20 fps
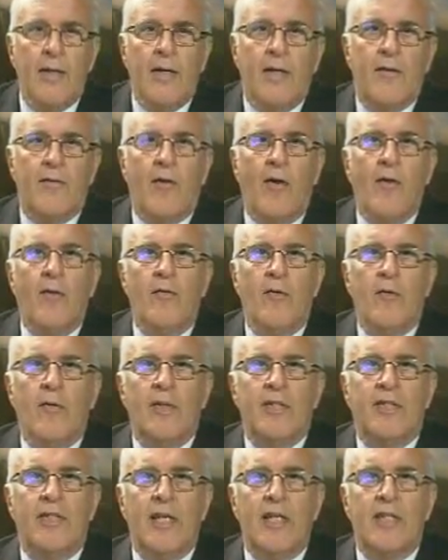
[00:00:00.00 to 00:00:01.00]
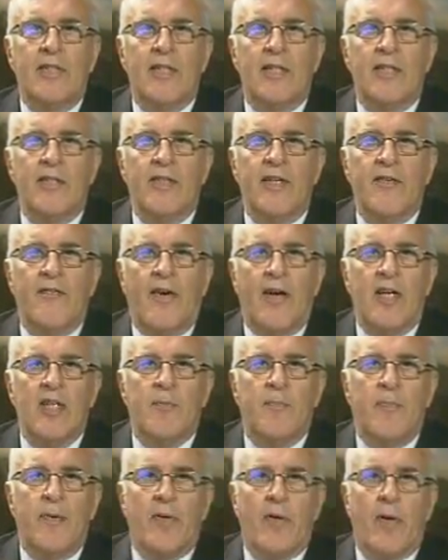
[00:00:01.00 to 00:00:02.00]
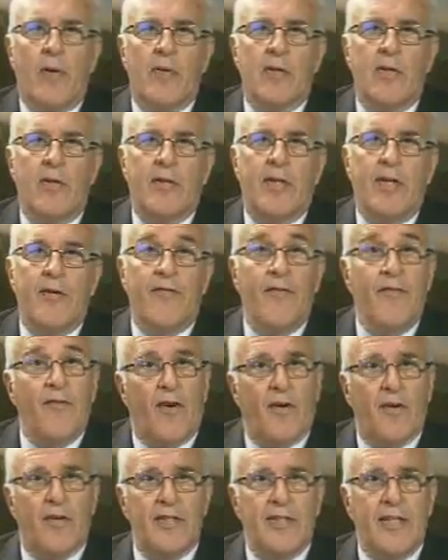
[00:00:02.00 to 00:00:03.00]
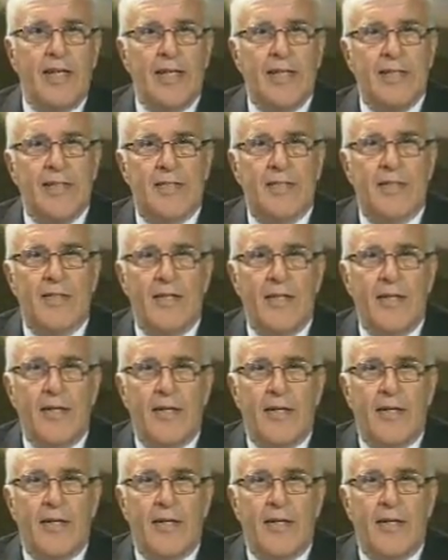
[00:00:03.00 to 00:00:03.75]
The Rotorua Citizens Advice Bureau is looking for volunteers.